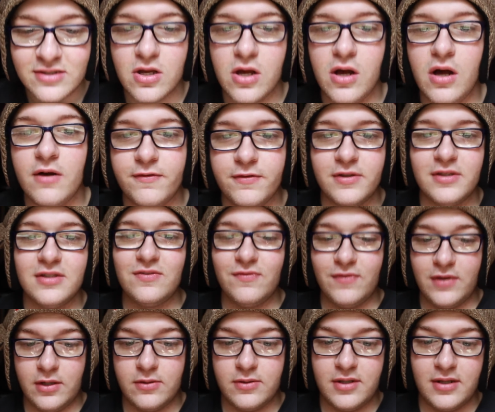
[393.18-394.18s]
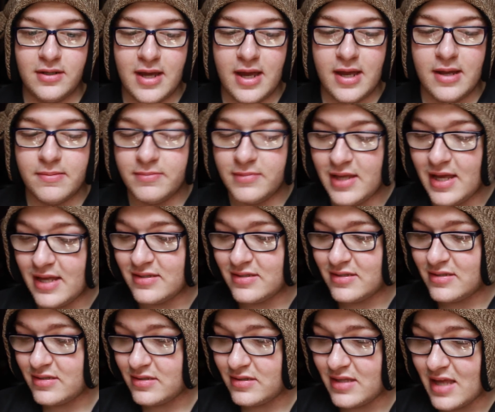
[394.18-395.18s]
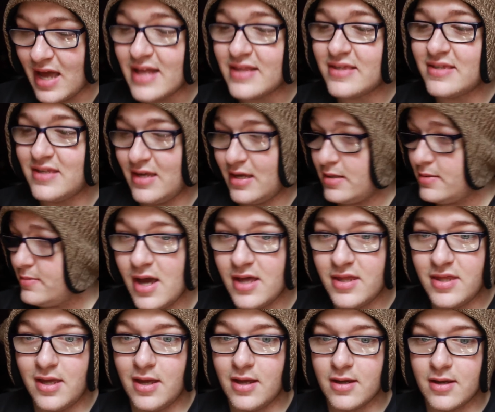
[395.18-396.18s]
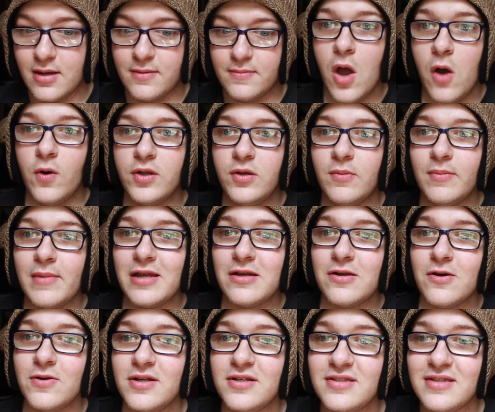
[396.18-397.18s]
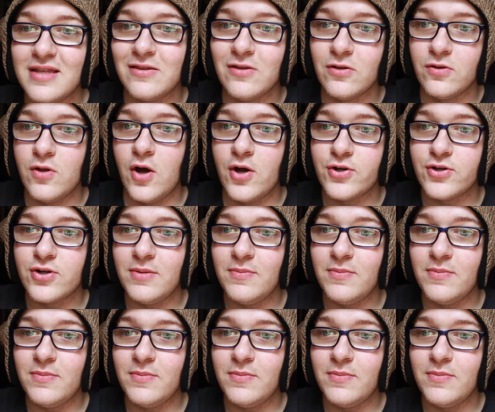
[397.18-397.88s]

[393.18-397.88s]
all for this video today. That's it, I think. Oh, and you may notice that the laundry